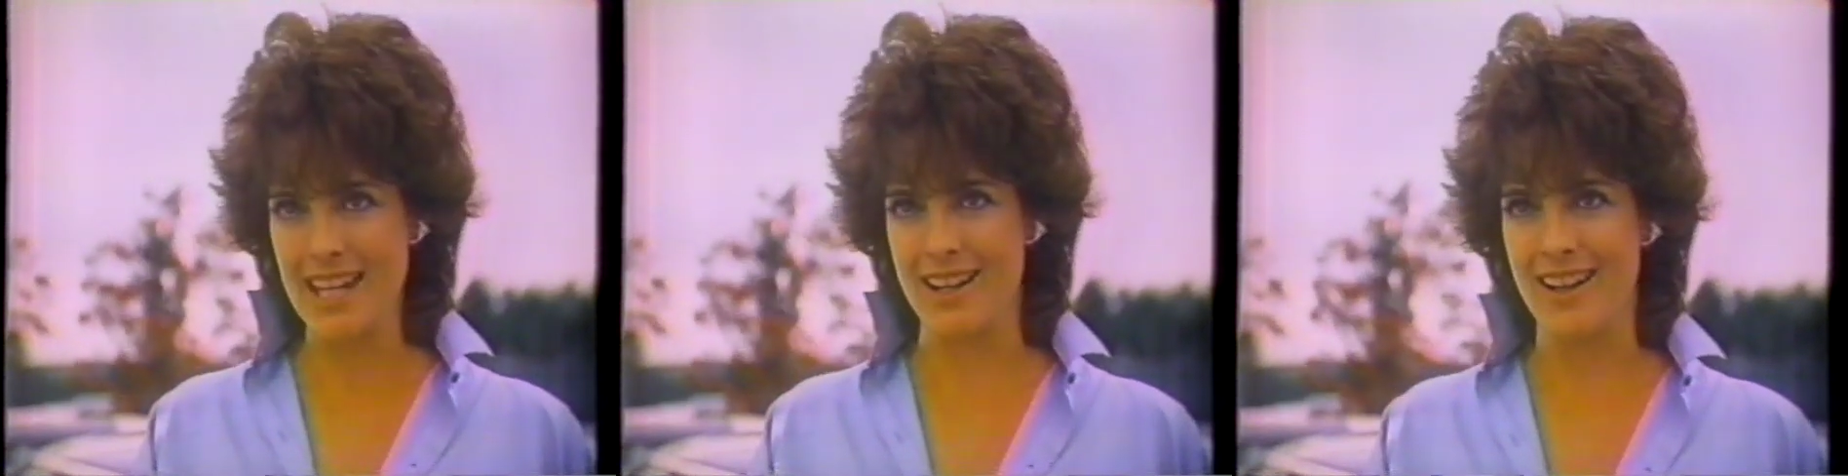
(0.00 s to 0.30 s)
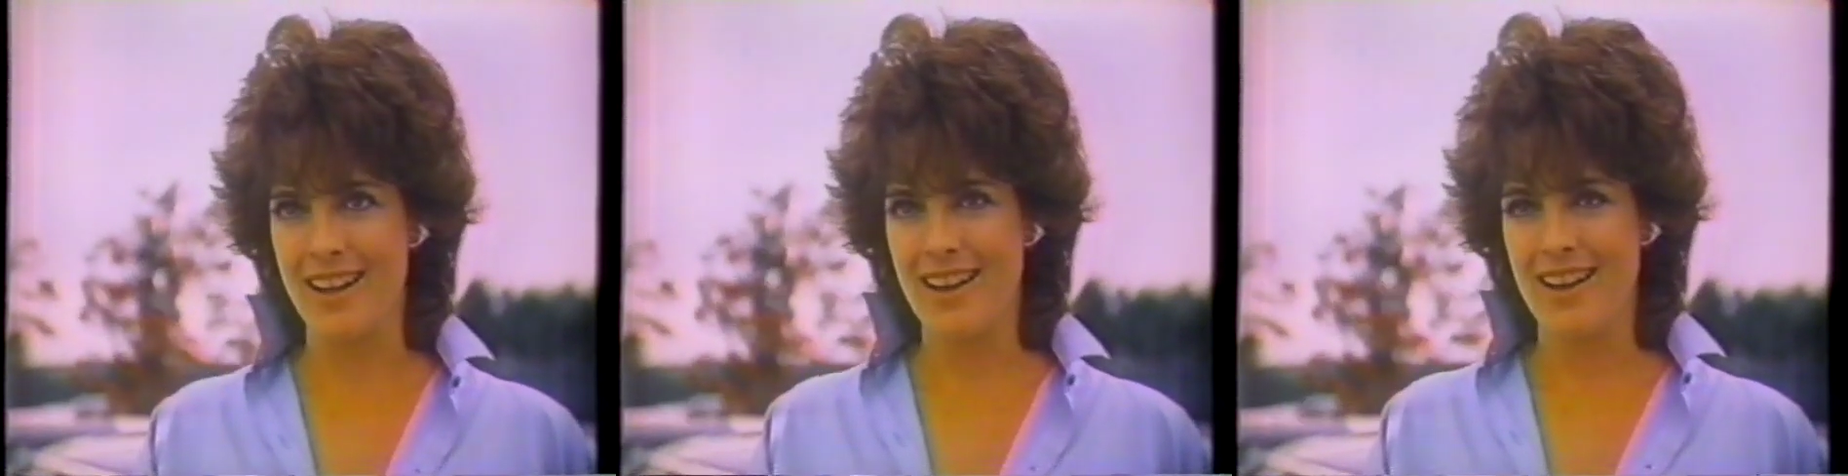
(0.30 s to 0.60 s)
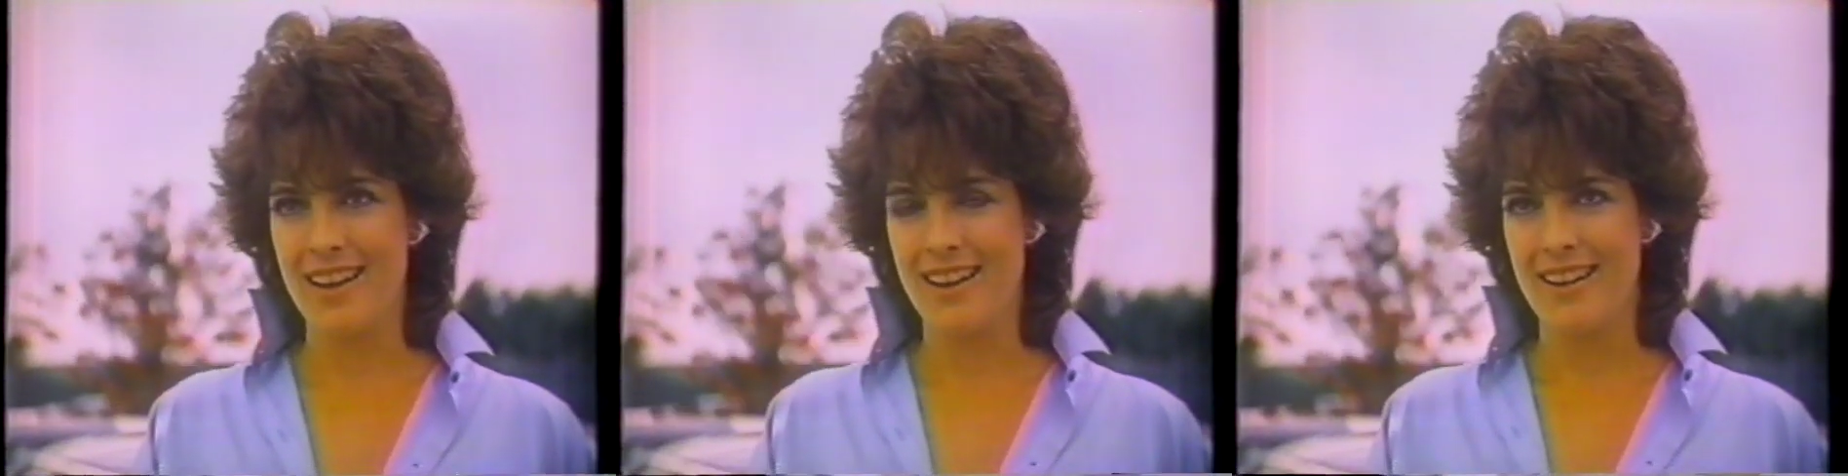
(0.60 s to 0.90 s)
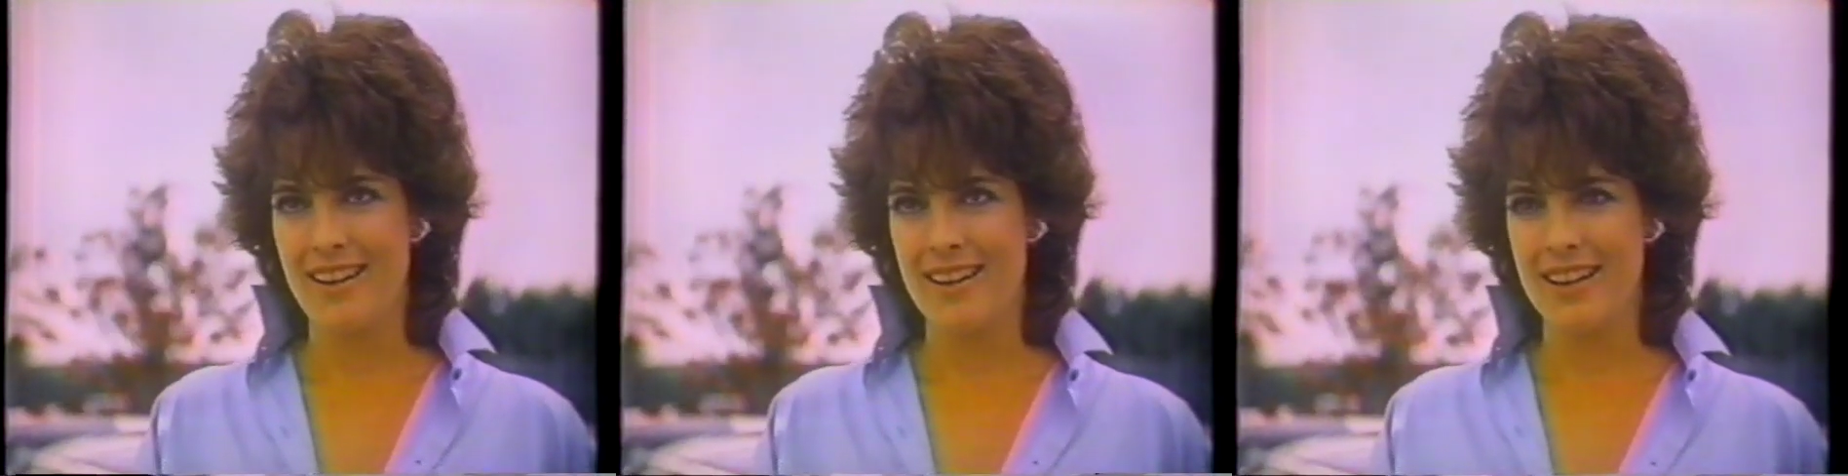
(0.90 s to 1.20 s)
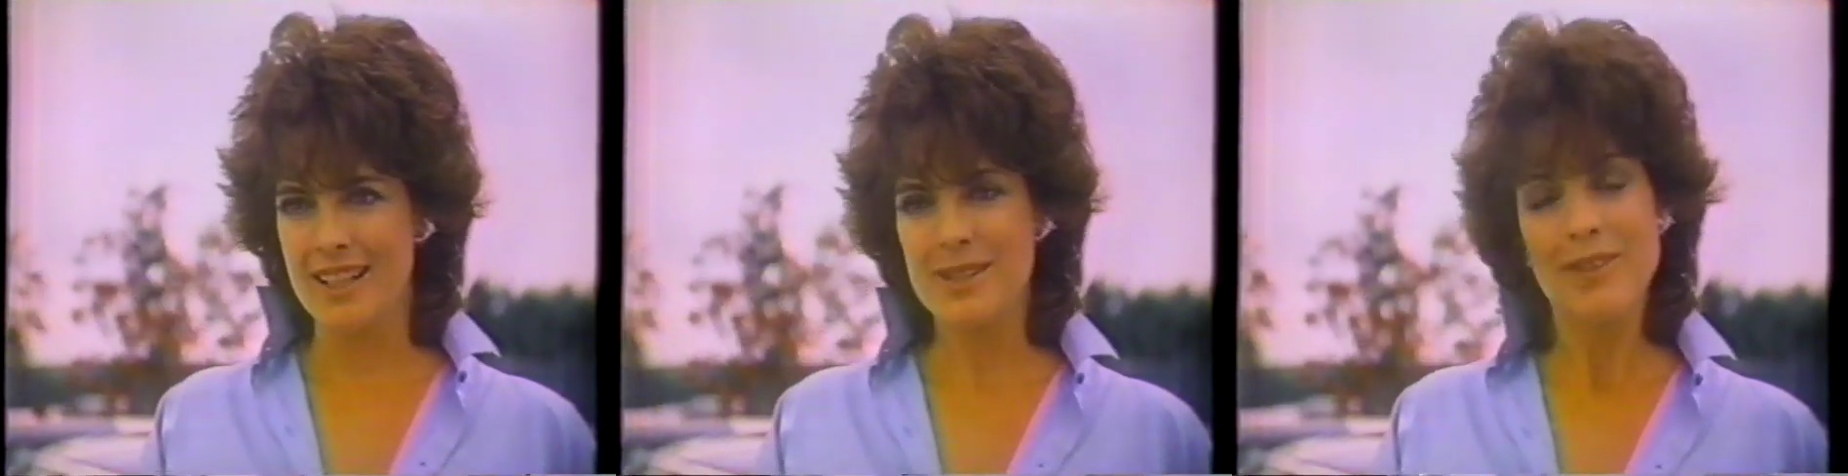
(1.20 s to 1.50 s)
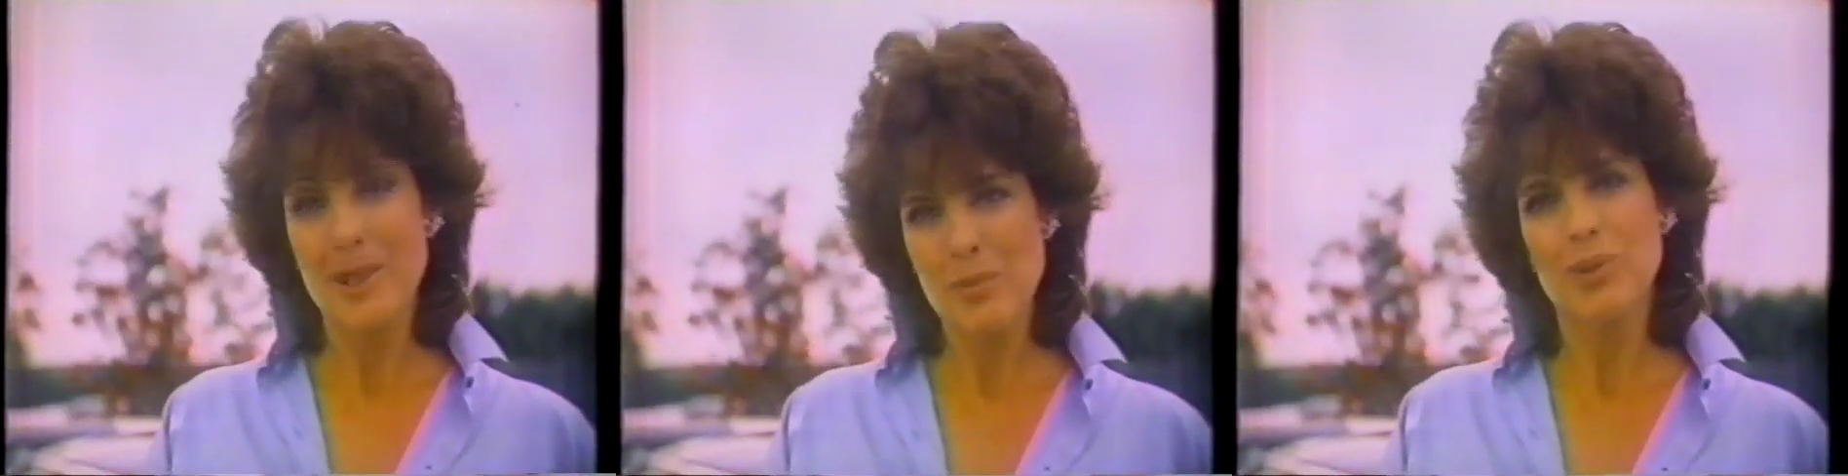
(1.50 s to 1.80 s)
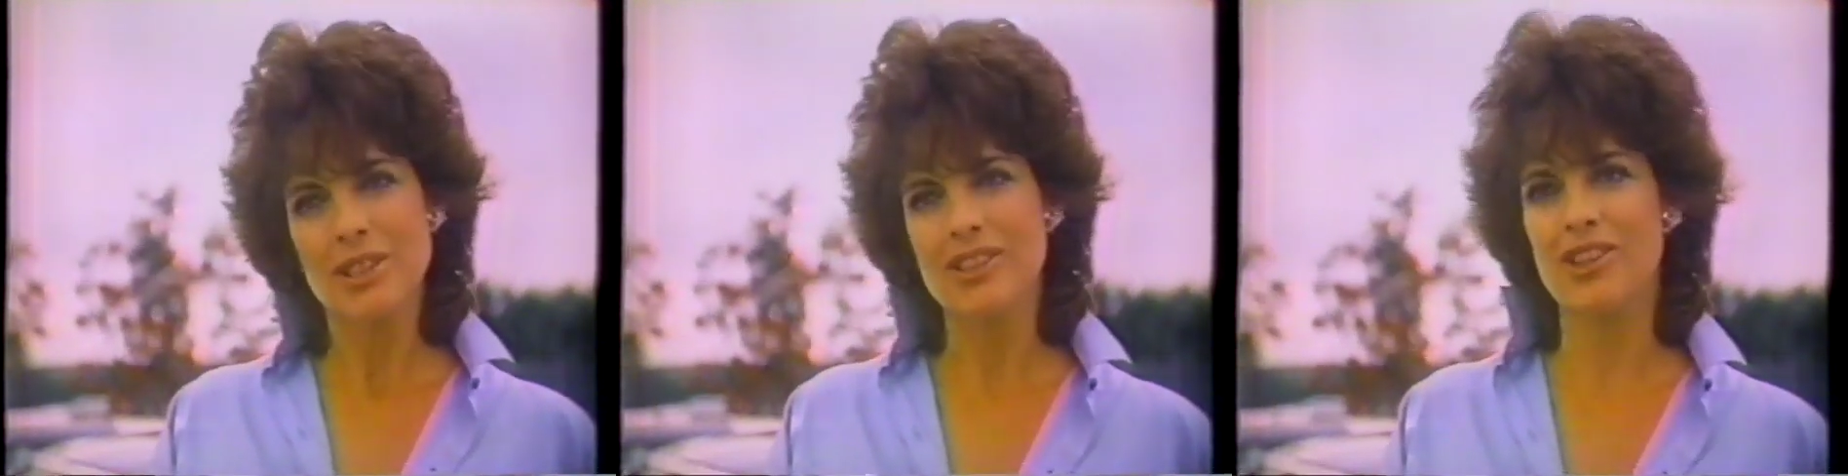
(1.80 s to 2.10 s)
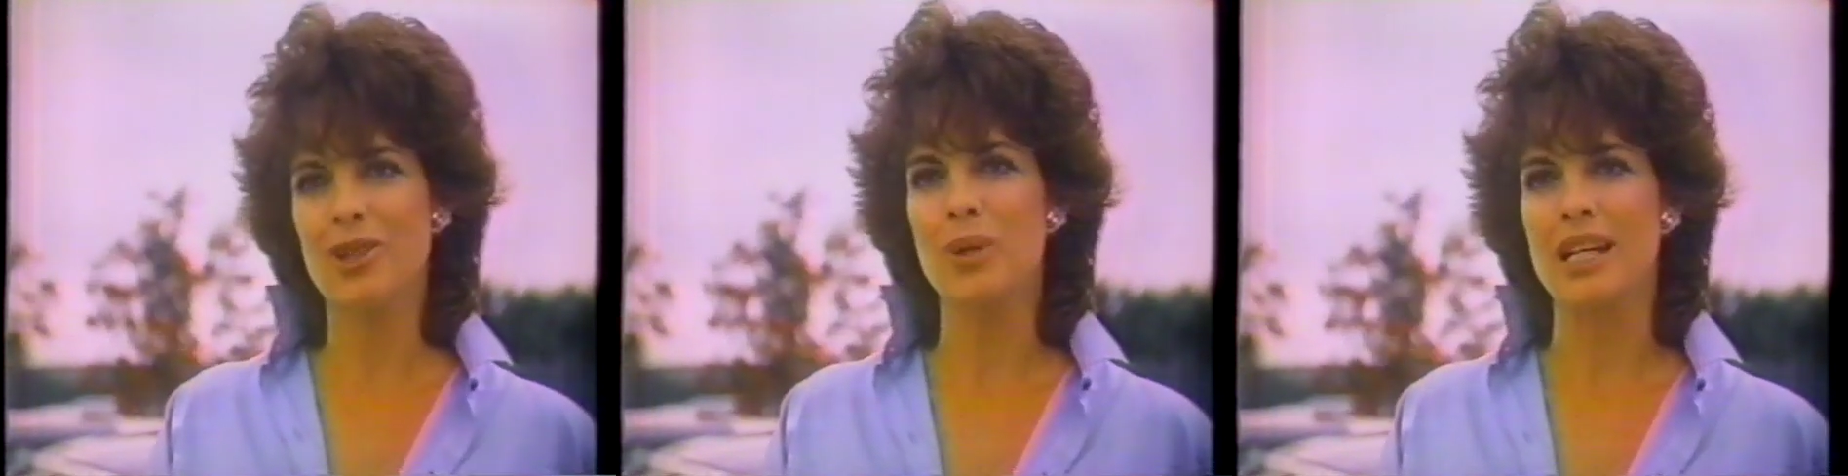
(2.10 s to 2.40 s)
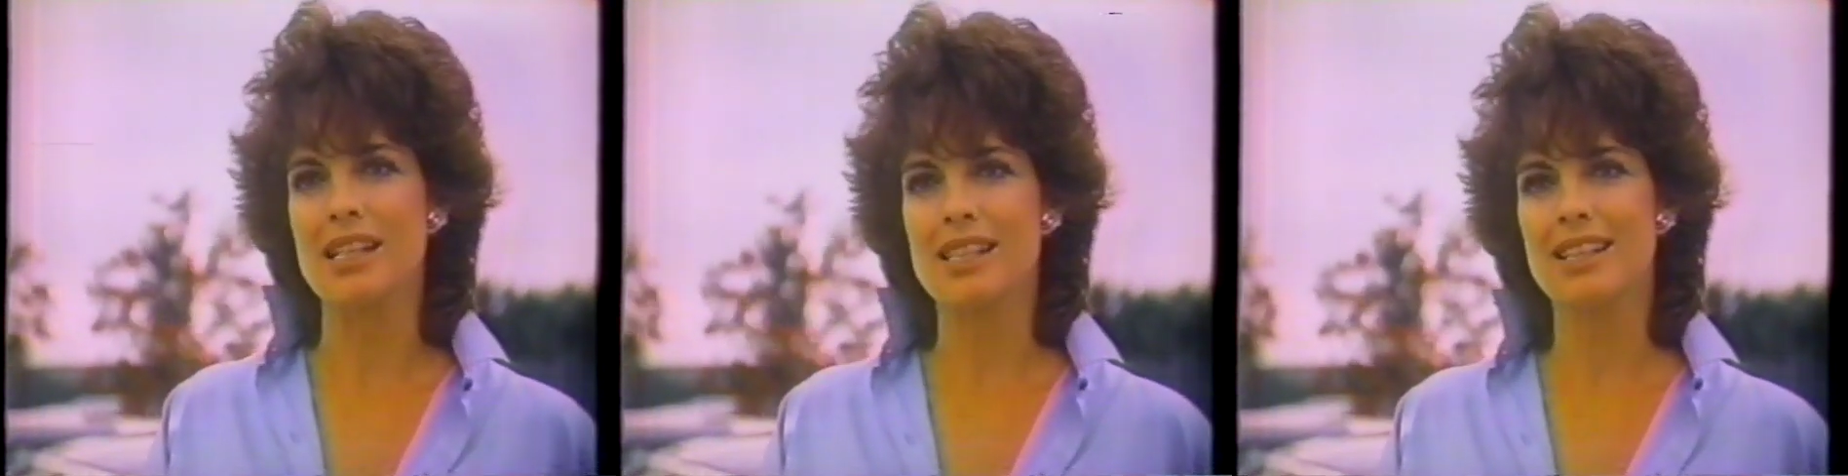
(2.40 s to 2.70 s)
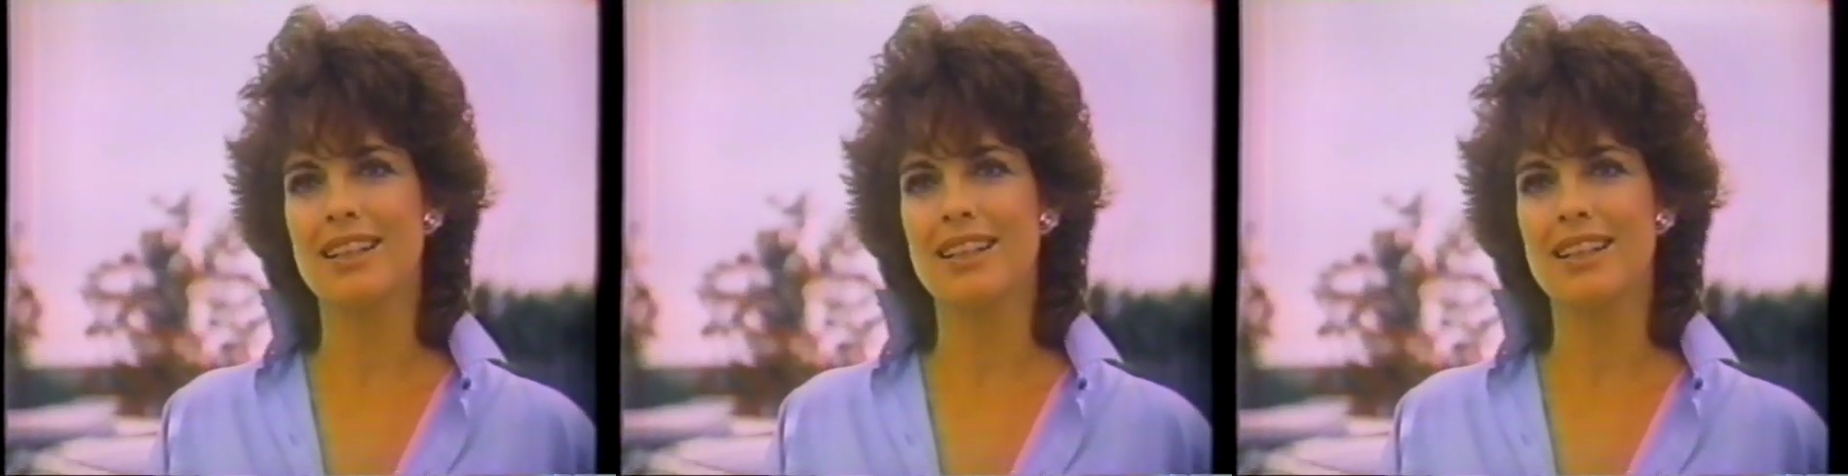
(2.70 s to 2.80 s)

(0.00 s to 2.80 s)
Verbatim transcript: year, and it's very important to the Ewings.